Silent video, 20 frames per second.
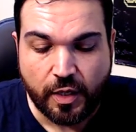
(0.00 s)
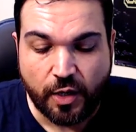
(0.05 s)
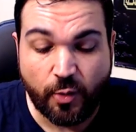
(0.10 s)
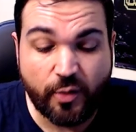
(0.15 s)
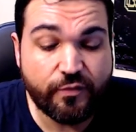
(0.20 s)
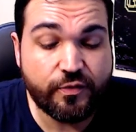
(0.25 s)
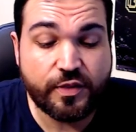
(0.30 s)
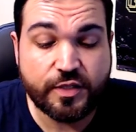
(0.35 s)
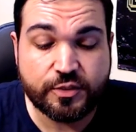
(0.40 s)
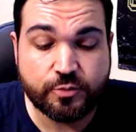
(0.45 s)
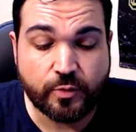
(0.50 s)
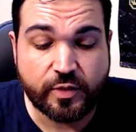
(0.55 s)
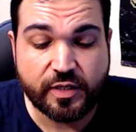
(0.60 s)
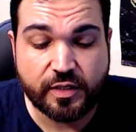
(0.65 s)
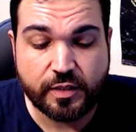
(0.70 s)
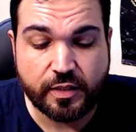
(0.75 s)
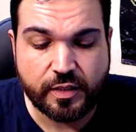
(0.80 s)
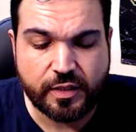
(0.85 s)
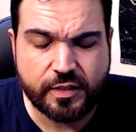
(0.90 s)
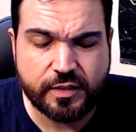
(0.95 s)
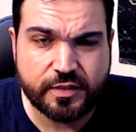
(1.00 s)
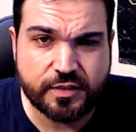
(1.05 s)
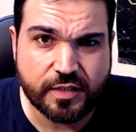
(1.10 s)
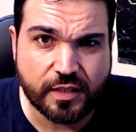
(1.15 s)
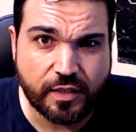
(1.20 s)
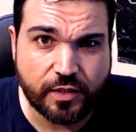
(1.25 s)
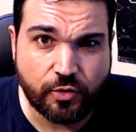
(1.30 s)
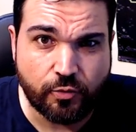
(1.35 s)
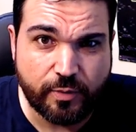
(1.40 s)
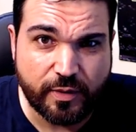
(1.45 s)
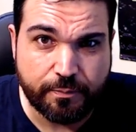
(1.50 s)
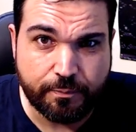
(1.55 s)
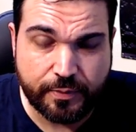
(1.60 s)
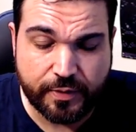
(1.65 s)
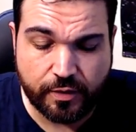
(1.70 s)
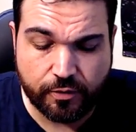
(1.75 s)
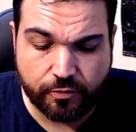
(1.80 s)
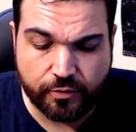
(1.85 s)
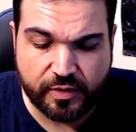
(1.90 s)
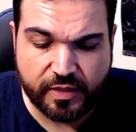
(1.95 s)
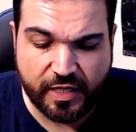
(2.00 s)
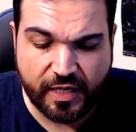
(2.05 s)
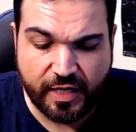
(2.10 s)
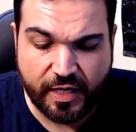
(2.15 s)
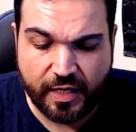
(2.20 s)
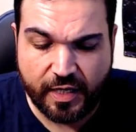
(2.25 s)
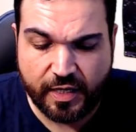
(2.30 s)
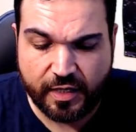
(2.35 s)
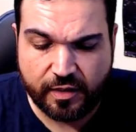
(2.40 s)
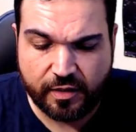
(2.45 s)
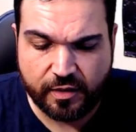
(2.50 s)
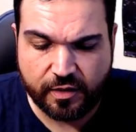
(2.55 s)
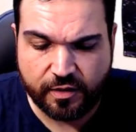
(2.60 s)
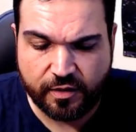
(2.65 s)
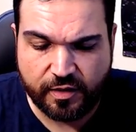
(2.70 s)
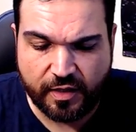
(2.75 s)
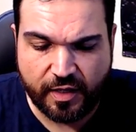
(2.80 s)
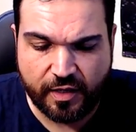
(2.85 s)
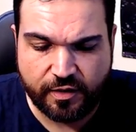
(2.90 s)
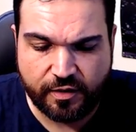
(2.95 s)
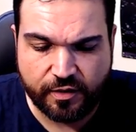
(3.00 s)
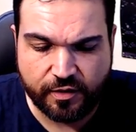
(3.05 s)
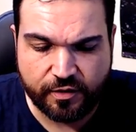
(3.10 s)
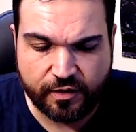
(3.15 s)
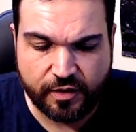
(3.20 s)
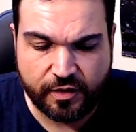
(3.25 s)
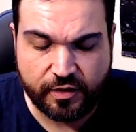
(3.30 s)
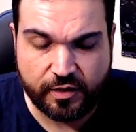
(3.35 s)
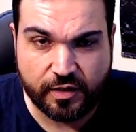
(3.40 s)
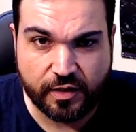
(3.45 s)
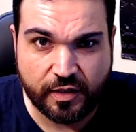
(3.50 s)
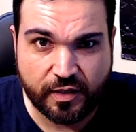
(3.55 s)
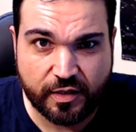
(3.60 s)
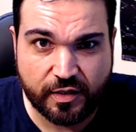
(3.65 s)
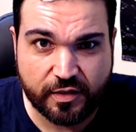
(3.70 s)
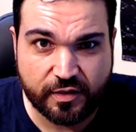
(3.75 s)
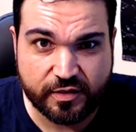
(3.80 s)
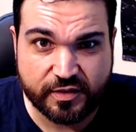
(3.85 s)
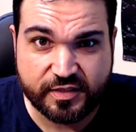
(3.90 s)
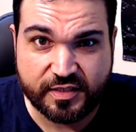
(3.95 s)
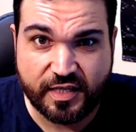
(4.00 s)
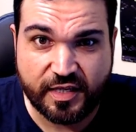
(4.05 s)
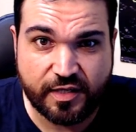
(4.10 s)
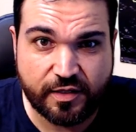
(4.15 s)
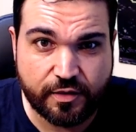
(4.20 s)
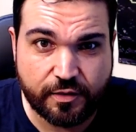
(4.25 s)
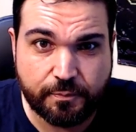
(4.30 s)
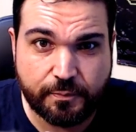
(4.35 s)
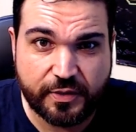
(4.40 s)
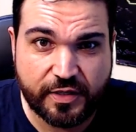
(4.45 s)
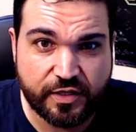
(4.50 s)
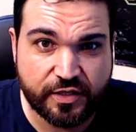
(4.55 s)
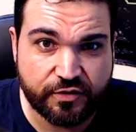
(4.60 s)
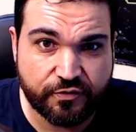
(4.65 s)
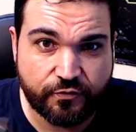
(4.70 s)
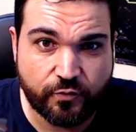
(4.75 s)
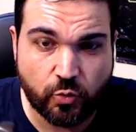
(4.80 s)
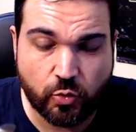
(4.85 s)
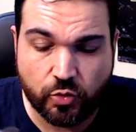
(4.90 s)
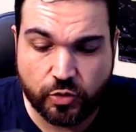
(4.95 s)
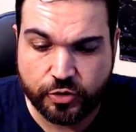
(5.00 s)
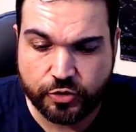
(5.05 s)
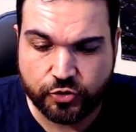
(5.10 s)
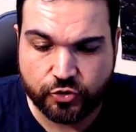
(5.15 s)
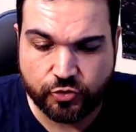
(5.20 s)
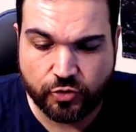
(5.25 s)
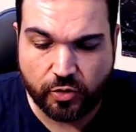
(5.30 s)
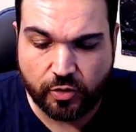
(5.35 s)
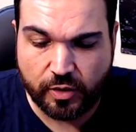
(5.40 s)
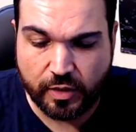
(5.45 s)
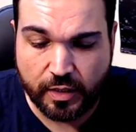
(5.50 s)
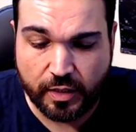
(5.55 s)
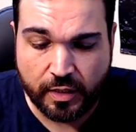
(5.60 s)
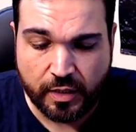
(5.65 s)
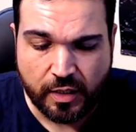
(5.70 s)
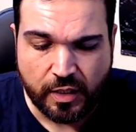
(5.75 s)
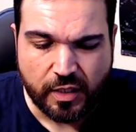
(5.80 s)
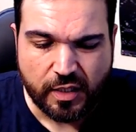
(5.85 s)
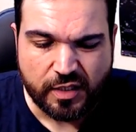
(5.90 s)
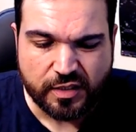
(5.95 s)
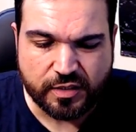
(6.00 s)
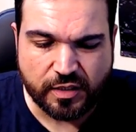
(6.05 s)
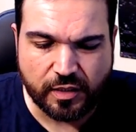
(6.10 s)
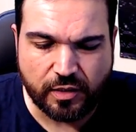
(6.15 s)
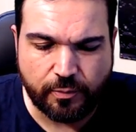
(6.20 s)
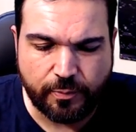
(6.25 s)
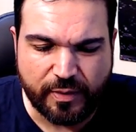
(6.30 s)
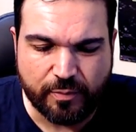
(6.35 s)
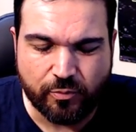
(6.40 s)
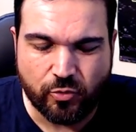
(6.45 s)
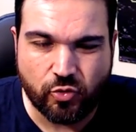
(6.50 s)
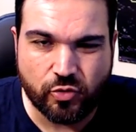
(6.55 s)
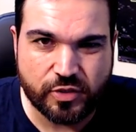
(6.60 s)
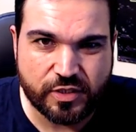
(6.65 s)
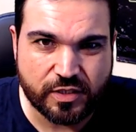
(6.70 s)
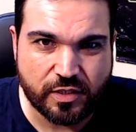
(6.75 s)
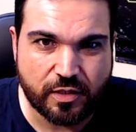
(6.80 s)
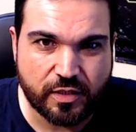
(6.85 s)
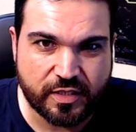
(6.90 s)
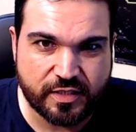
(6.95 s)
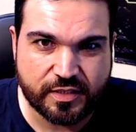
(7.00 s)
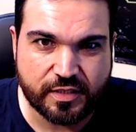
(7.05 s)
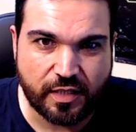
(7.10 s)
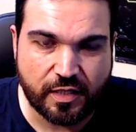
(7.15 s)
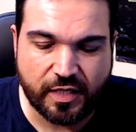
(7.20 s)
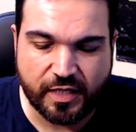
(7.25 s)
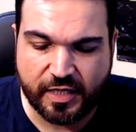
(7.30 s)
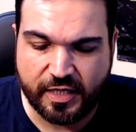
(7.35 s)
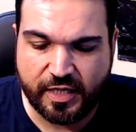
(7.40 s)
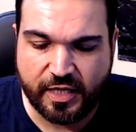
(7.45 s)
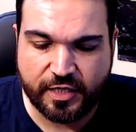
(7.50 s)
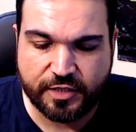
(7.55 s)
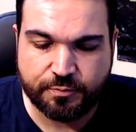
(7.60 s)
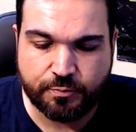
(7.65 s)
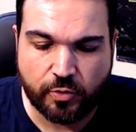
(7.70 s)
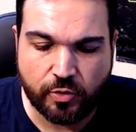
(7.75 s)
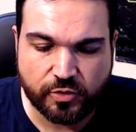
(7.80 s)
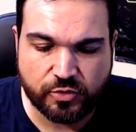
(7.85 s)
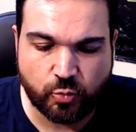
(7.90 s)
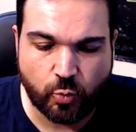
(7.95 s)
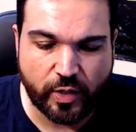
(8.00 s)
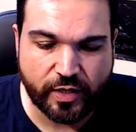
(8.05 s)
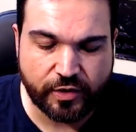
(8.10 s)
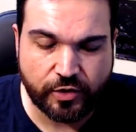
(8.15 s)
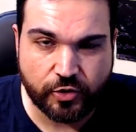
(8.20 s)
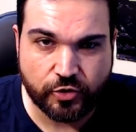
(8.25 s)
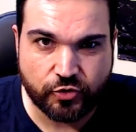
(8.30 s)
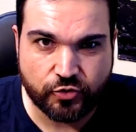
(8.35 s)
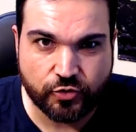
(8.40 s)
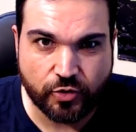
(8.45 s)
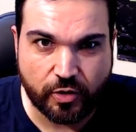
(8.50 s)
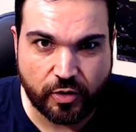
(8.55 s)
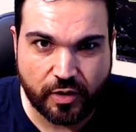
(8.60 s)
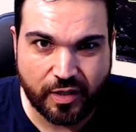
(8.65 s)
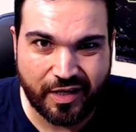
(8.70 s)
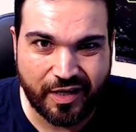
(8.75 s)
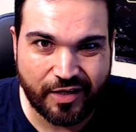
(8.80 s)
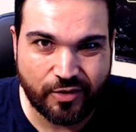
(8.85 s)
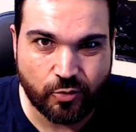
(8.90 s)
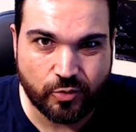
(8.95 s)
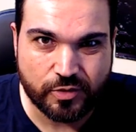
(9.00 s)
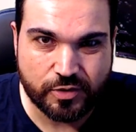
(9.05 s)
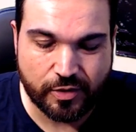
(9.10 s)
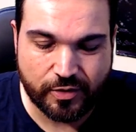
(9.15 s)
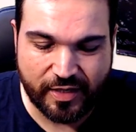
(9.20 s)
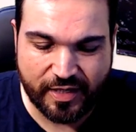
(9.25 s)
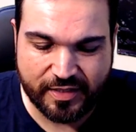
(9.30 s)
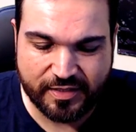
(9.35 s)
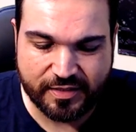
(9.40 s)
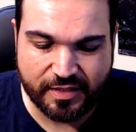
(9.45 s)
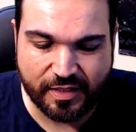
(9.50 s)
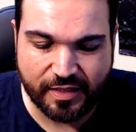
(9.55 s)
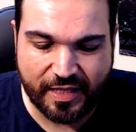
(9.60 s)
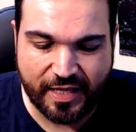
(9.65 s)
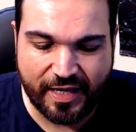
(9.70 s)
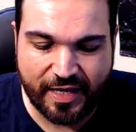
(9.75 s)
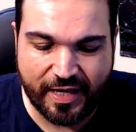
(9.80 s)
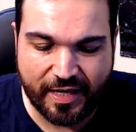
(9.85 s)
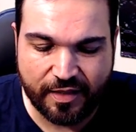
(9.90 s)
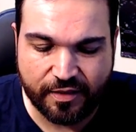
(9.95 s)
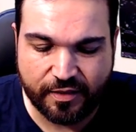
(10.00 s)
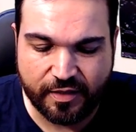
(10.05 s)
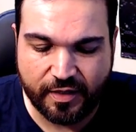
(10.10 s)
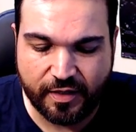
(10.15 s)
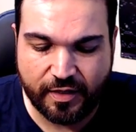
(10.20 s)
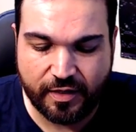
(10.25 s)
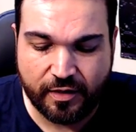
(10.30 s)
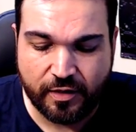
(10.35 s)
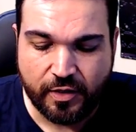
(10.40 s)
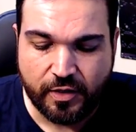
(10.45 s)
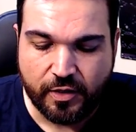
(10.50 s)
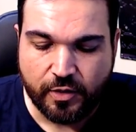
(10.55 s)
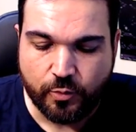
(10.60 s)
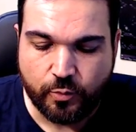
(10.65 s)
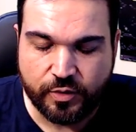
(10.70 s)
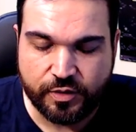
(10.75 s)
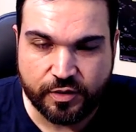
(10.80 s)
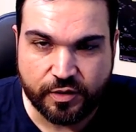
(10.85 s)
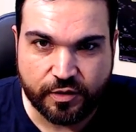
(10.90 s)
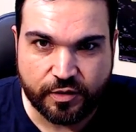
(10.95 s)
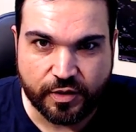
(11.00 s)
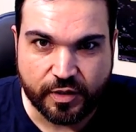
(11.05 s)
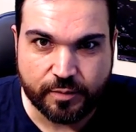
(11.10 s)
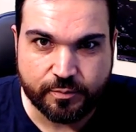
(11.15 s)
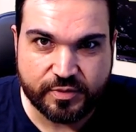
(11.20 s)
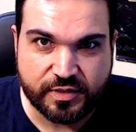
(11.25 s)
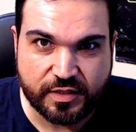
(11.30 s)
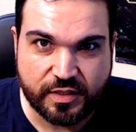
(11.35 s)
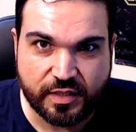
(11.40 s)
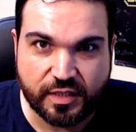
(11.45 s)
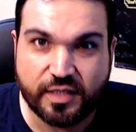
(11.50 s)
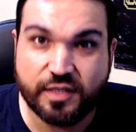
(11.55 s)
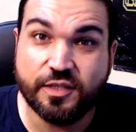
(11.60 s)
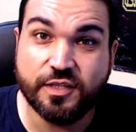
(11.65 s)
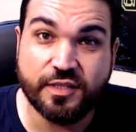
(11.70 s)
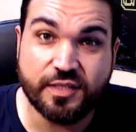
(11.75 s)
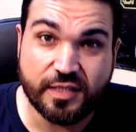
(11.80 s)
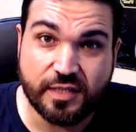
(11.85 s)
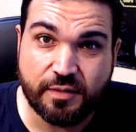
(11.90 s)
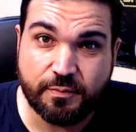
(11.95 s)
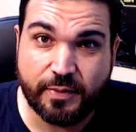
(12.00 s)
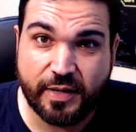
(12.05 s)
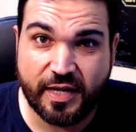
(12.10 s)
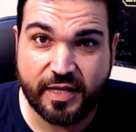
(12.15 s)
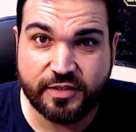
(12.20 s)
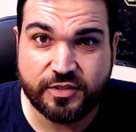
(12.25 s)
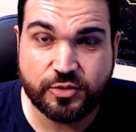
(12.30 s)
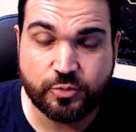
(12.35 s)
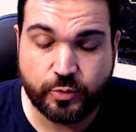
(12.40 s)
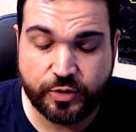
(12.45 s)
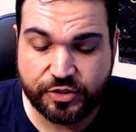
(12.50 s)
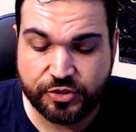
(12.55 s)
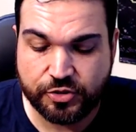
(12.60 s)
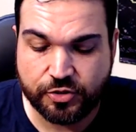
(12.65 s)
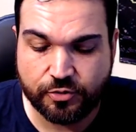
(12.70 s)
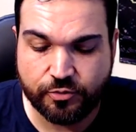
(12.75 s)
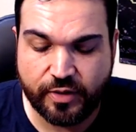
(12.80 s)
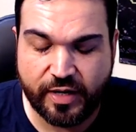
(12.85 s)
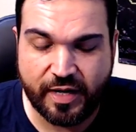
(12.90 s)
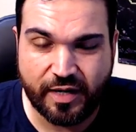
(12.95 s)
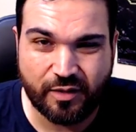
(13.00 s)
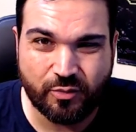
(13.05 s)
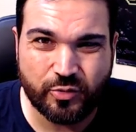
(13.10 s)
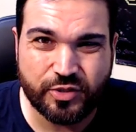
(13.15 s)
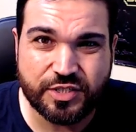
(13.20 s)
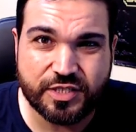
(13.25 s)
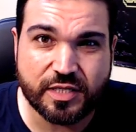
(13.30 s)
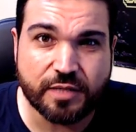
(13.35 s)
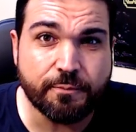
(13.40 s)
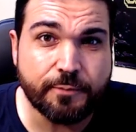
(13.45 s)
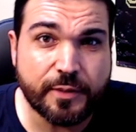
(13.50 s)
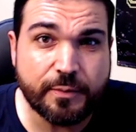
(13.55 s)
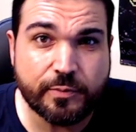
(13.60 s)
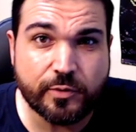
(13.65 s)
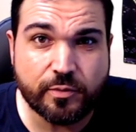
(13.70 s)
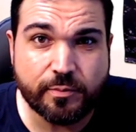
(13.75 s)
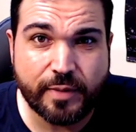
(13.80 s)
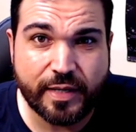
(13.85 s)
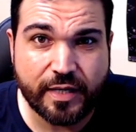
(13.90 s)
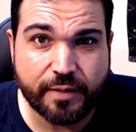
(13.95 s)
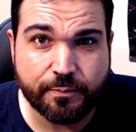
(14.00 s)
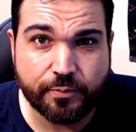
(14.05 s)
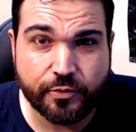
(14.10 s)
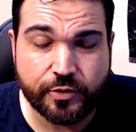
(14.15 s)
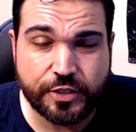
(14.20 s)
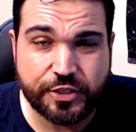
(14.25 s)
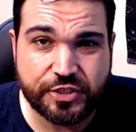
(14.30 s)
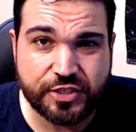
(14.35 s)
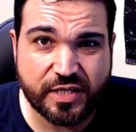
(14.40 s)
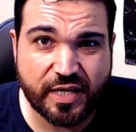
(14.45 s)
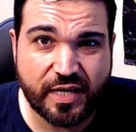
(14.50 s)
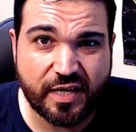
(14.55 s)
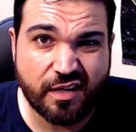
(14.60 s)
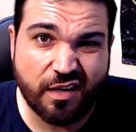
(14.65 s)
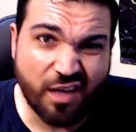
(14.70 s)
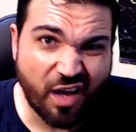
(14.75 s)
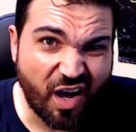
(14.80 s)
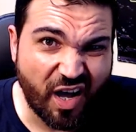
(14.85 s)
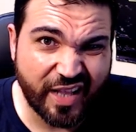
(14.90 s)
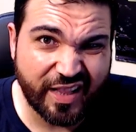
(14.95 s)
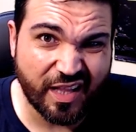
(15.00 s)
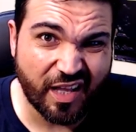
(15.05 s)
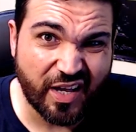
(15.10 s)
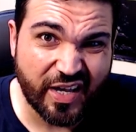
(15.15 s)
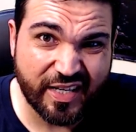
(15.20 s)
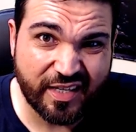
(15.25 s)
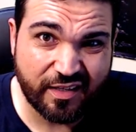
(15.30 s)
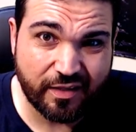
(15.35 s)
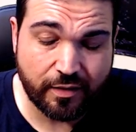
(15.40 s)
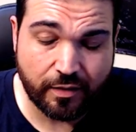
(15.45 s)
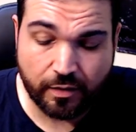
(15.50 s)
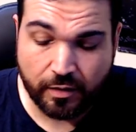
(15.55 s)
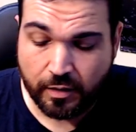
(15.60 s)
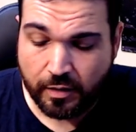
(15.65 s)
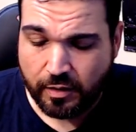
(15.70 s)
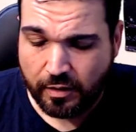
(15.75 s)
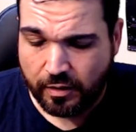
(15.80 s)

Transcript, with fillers: However, this one is a little bit bigger in the hand than the uh, the standard PS4 controller. It's a little bit more sized like an Xbox One controller and also has the layout there with the thumbstick and the D-pad switched around, which some people may appreciate. I like it.